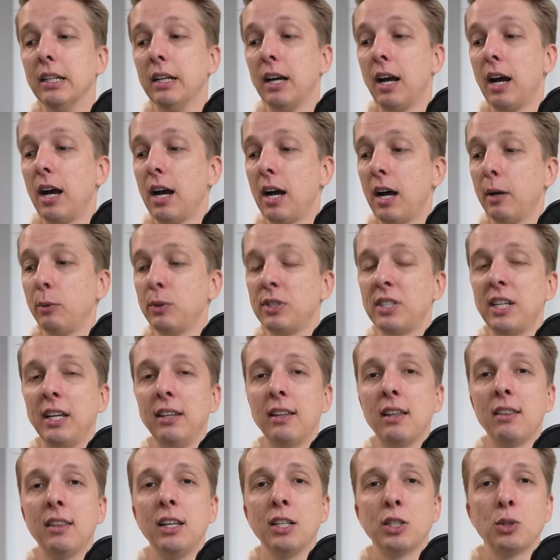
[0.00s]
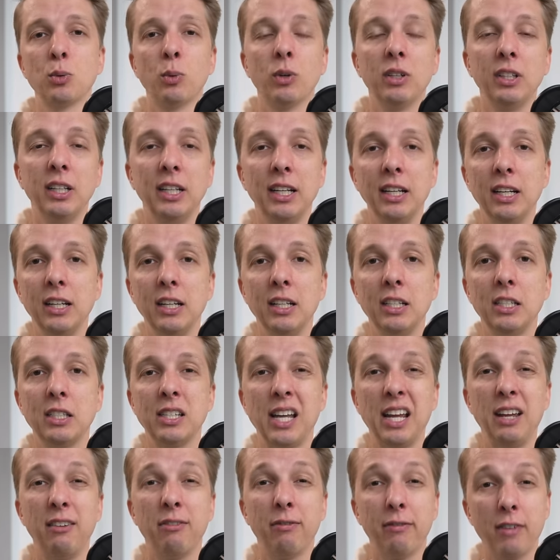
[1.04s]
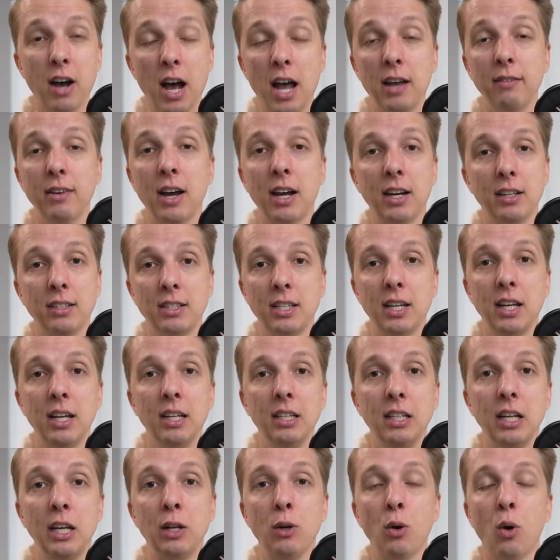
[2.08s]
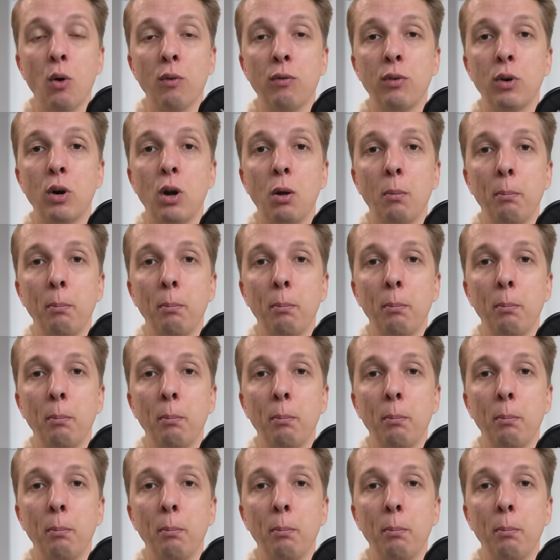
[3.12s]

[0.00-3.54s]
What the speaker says: I would say that this one is a 5 out of 10 in overall